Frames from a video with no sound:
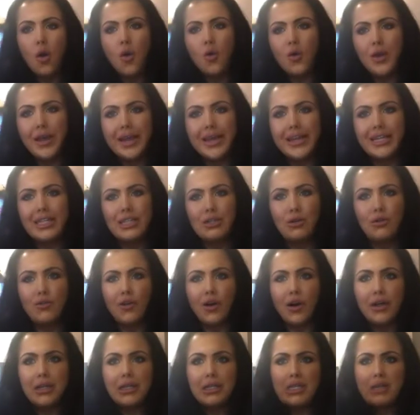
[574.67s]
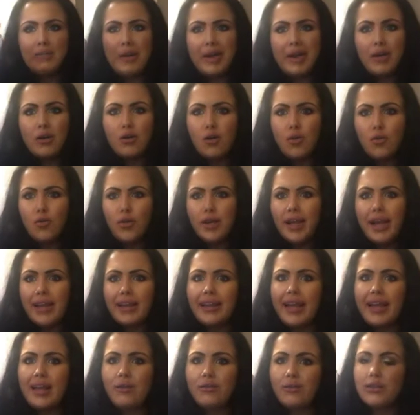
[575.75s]
Okay, so I've got the big
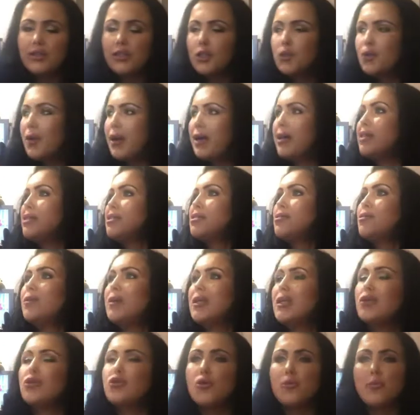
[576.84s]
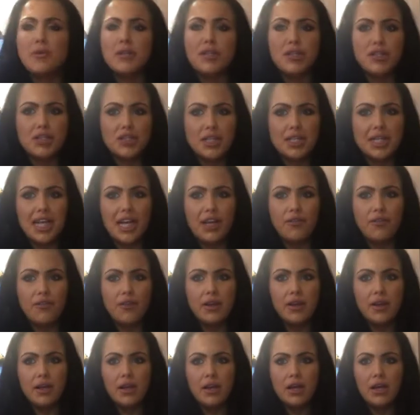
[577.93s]
overhead light on as well as the windows open just to give
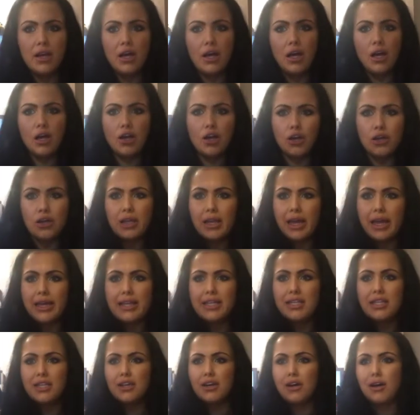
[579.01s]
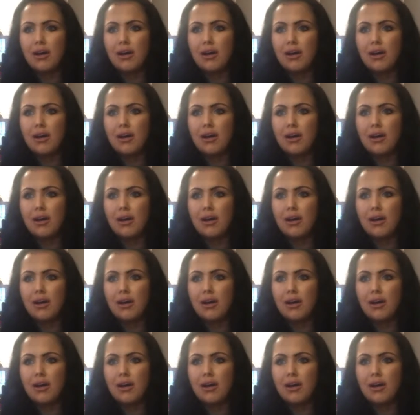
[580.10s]
a good light.